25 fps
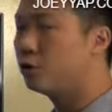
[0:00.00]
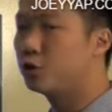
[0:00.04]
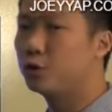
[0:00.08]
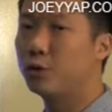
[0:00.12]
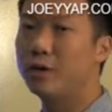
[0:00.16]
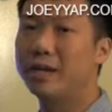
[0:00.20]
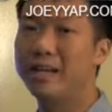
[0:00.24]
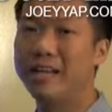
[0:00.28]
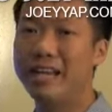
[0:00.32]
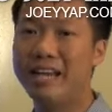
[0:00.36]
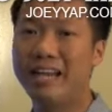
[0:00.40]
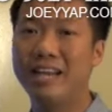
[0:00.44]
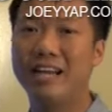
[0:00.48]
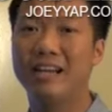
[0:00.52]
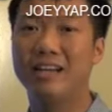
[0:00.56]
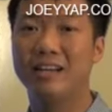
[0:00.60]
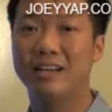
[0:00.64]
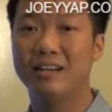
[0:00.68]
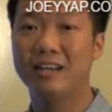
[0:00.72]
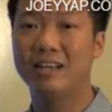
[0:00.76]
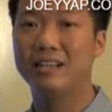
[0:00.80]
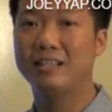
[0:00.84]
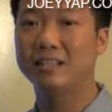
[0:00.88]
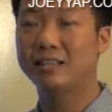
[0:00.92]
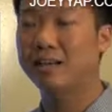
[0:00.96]
Shui
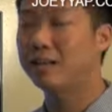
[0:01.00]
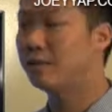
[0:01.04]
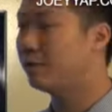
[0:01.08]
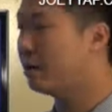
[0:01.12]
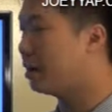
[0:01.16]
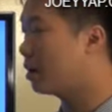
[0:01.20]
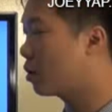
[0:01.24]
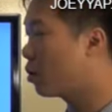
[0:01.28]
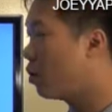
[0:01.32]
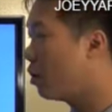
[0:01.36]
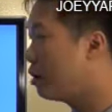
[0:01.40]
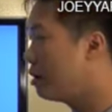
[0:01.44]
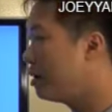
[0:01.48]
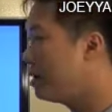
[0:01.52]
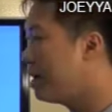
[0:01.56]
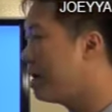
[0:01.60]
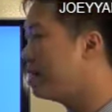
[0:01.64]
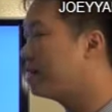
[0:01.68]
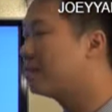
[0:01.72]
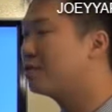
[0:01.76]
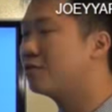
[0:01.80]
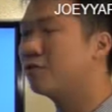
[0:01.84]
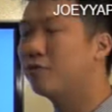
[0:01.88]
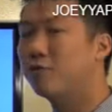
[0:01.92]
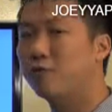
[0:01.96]
e-learning set that
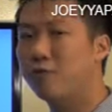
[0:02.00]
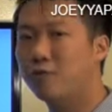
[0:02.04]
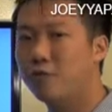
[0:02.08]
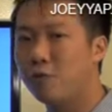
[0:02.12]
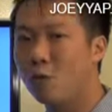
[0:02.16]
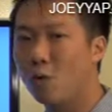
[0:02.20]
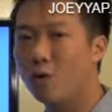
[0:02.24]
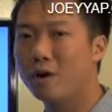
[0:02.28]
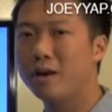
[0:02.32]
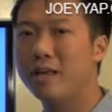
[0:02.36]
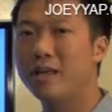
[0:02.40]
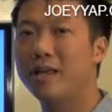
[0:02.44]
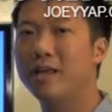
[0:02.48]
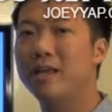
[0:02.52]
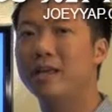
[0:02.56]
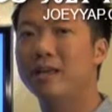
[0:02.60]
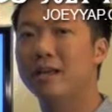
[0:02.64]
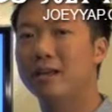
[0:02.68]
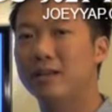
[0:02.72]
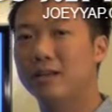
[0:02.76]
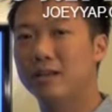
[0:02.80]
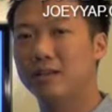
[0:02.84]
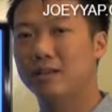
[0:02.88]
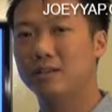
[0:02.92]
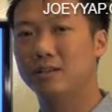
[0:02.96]
contains 40
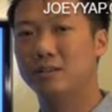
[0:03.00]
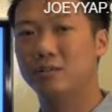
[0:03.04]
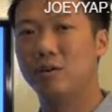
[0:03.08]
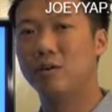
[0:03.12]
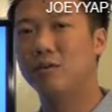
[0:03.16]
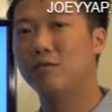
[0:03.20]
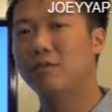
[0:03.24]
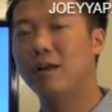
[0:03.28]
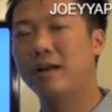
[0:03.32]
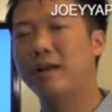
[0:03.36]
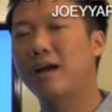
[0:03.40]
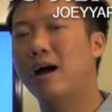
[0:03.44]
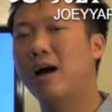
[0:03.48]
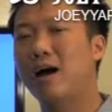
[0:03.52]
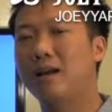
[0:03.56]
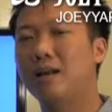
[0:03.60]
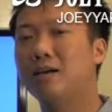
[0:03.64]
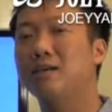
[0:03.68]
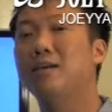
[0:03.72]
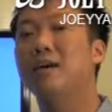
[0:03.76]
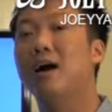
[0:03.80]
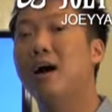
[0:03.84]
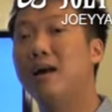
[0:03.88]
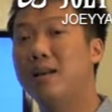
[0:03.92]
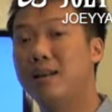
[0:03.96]
sort of like a
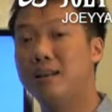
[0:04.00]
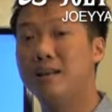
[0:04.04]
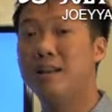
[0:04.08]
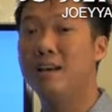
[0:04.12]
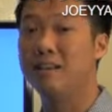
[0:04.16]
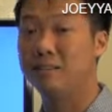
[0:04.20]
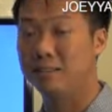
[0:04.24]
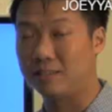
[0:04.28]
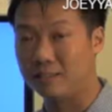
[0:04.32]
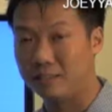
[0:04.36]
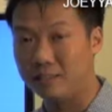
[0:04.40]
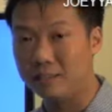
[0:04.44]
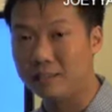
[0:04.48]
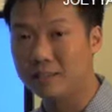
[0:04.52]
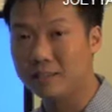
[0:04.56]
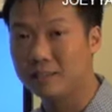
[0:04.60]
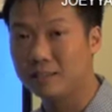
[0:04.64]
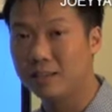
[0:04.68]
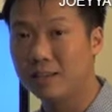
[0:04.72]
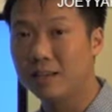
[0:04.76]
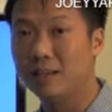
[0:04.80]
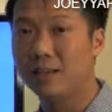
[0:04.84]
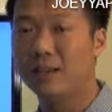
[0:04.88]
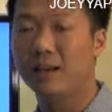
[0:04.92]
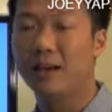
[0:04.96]
la carte
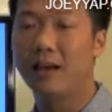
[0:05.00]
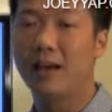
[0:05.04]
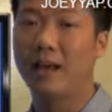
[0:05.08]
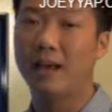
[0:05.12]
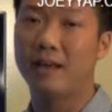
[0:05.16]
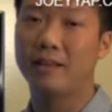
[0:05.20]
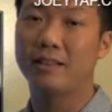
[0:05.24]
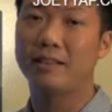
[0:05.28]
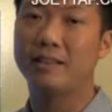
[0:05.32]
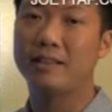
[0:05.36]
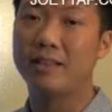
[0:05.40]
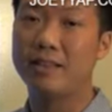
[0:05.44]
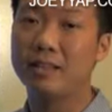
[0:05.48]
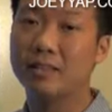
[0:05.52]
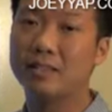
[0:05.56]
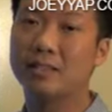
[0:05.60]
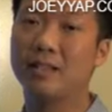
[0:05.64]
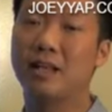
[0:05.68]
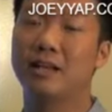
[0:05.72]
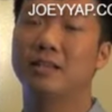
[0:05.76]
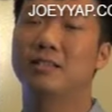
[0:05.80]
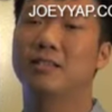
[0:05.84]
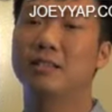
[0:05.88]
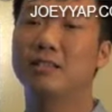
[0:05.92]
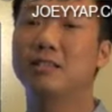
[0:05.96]
lessons. And these
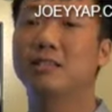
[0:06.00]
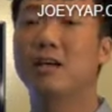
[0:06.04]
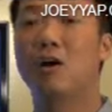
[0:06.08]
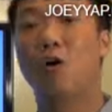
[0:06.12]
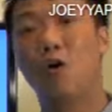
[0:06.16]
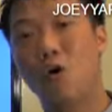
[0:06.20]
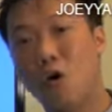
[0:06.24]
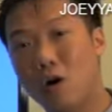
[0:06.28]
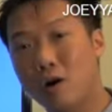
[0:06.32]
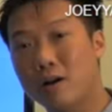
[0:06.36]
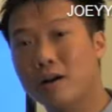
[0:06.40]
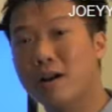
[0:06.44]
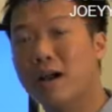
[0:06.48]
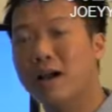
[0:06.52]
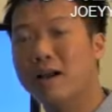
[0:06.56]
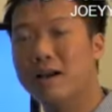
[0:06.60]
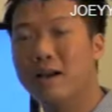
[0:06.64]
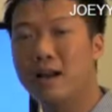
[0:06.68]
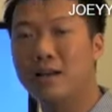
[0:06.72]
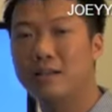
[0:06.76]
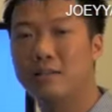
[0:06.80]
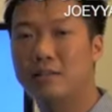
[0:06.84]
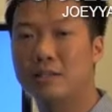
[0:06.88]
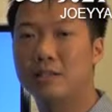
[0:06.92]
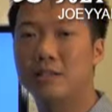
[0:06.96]
lessons are online
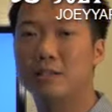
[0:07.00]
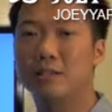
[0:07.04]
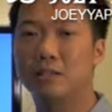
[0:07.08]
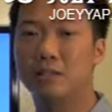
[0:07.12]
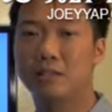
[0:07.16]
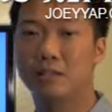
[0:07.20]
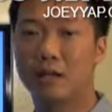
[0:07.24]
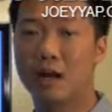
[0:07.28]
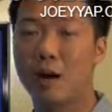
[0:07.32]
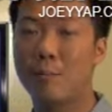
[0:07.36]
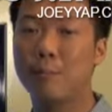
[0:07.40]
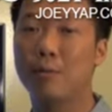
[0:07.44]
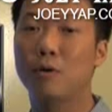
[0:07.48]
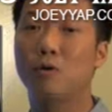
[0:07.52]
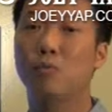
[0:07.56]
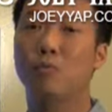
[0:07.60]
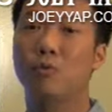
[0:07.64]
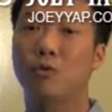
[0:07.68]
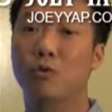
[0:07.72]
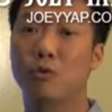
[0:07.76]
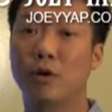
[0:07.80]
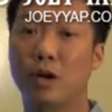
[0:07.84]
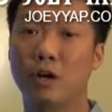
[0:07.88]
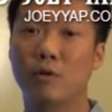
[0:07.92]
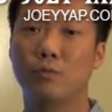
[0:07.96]
lessons
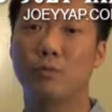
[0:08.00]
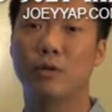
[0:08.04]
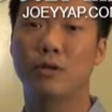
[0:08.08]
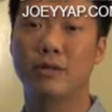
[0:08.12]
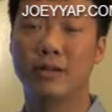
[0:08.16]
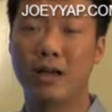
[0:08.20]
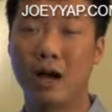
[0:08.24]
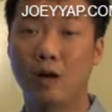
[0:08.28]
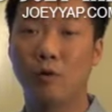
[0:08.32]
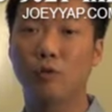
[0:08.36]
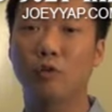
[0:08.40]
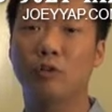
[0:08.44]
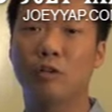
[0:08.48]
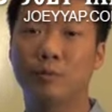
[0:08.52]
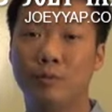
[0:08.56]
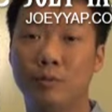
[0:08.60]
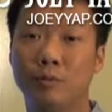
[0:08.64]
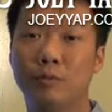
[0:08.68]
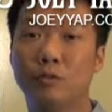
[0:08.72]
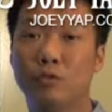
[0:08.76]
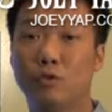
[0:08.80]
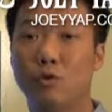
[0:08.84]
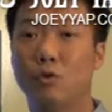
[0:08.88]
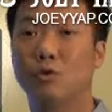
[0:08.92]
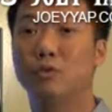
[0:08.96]
coupled together with
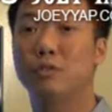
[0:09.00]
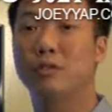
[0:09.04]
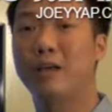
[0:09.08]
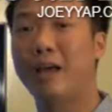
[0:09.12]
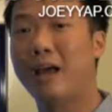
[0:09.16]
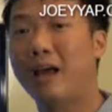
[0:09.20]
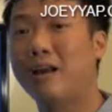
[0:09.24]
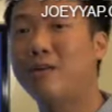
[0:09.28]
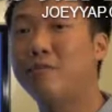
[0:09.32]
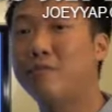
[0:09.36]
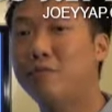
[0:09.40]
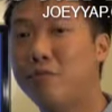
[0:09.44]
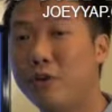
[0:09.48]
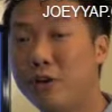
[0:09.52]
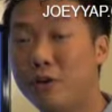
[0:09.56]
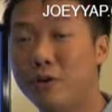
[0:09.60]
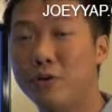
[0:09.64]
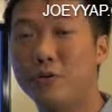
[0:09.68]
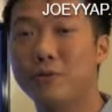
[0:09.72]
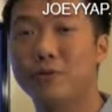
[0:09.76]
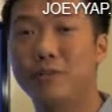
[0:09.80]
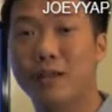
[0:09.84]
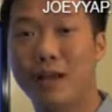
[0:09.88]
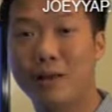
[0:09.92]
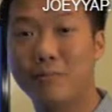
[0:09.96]
downloadable notes and
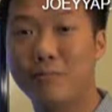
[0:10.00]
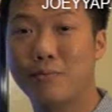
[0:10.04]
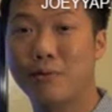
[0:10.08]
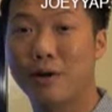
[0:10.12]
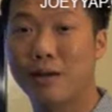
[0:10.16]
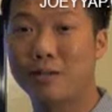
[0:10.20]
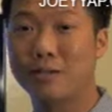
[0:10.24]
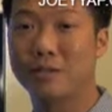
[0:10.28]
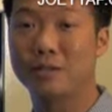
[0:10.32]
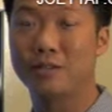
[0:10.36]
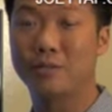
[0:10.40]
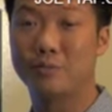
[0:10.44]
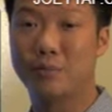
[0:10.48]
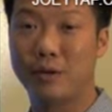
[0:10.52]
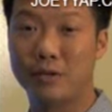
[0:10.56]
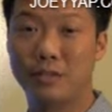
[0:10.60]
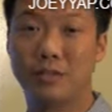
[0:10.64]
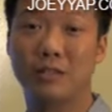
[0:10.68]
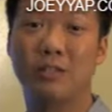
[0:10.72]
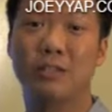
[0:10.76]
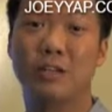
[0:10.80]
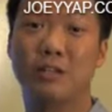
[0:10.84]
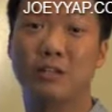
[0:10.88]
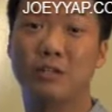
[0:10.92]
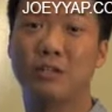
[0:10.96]
videos and
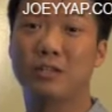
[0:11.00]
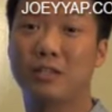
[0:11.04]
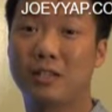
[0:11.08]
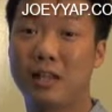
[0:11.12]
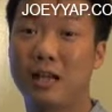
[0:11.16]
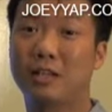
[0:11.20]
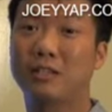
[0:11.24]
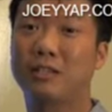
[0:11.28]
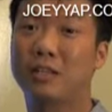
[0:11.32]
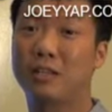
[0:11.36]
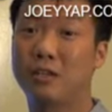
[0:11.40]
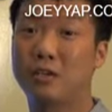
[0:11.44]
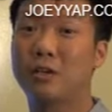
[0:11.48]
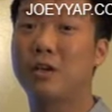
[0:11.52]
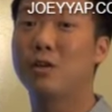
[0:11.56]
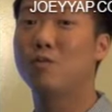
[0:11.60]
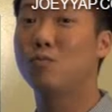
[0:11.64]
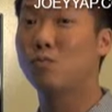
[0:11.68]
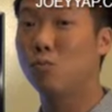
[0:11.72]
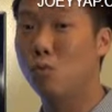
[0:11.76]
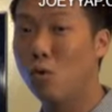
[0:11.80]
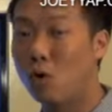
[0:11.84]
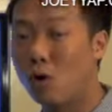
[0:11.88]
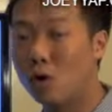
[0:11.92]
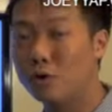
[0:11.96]
presentation slides that you
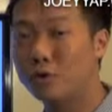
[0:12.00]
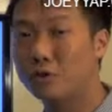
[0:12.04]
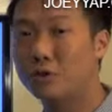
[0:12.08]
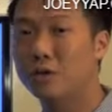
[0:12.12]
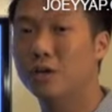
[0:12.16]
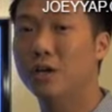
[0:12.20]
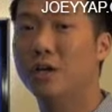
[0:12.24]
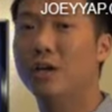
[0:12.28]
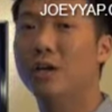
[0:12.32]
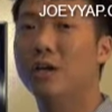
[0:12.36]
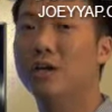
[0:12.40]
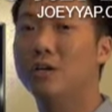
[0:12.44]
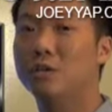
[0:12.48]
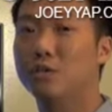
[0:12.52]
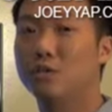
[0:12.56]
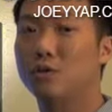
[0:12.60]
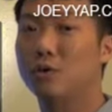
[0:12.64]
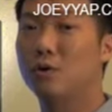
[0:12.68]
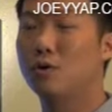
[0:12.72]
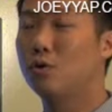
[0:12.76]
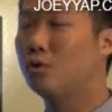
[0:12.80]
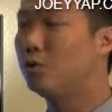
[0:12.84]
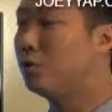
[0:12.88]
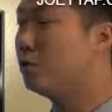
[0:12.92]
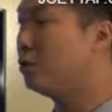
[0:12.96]
can watch.
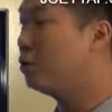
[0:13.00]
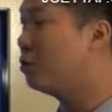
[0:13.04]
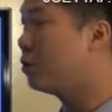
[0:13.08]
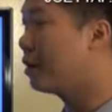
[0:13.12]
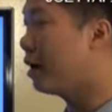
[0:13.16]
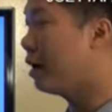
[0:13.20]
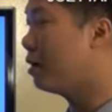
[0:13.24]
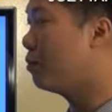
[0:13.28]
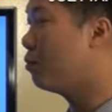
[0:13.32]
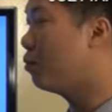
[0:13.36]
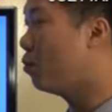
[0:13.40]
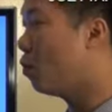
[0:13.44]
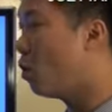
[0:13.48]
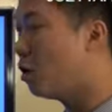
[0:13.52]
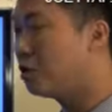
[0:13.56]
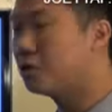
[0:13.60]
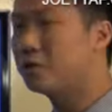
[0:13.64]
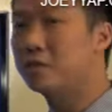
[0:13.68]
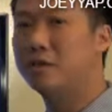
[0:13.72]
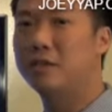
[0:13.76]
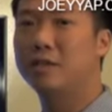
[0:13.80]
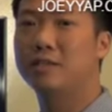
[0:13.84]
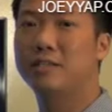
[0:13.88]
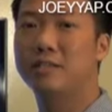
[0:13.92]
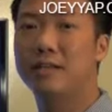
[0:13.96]
So you can
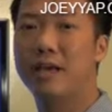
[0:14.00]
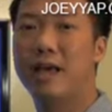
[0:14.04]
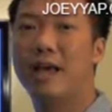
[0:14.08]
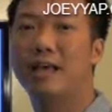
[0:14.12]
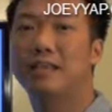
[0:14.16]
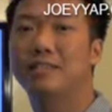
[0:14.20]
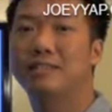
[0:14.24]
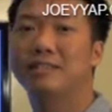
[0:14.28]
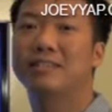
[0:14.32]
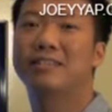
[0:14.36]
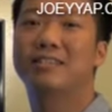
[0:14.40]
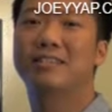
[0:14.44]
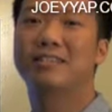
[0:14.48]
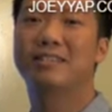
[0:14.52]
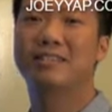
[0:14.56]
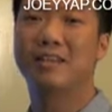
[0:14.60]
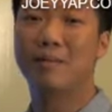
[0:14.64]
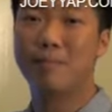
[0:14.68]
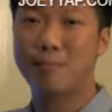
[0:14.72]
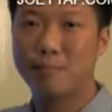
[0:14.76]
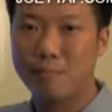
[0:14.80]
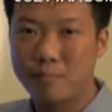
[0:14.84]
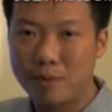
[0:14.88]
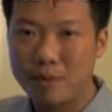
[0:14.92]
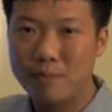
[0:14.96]
watch this as a
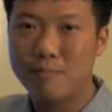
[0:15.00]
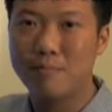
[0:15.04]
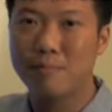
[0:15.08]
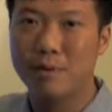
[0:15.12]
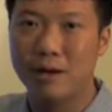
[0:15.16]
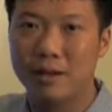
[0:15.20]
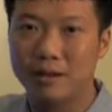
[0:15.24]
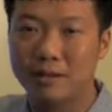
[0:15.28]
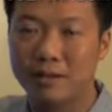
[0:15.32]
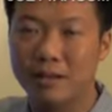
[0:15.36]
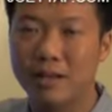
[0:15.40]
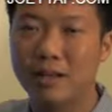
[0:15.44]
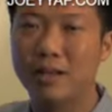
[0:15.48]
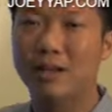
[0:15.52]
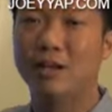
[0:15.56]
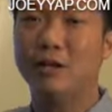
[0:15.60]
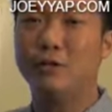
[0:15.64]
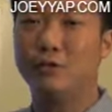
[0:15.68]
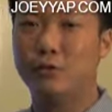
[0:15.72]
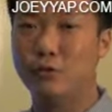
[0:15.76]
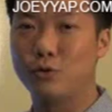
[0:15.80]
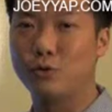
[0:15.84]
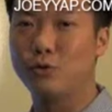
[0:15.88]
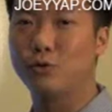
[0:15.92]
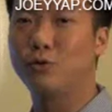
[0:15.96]
supplement
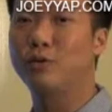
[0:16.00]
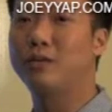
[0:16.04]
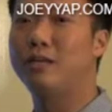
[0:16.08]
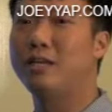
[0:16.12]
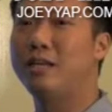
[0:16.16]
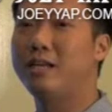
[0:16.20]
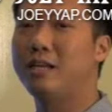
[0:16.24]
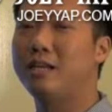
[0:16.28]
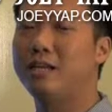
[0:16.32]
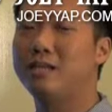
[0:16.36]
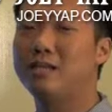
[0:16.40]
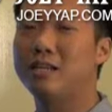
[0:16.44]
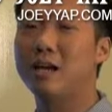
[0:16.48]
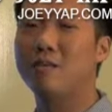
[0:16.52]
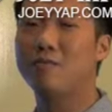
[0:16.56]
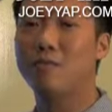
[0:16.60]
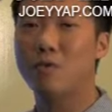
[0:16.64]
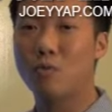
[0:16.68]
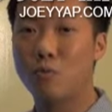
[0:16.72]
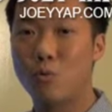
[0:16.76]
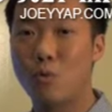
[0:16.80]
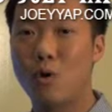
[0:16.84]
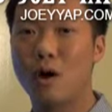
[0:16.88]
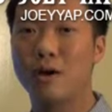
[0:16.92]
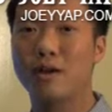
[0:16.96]
to the
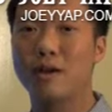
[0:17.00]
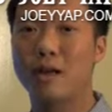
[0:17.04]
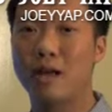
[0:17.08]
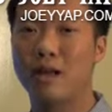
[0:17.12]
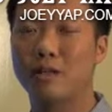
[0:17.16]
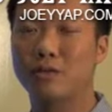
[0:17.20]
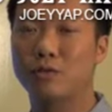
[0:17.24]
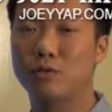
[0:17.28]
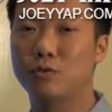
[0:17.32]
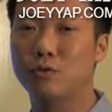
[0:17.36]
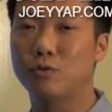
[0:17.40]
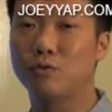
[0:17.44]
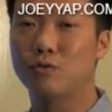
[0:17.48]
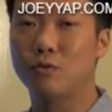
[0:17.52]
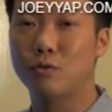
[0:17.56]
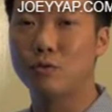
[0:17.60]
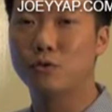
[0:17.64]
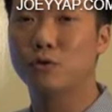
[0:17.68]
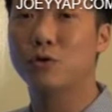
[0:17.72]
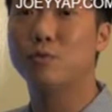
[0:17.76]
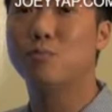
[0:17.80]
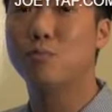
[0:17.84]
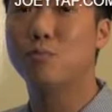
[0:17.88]
level 1 and 2, Feng Shui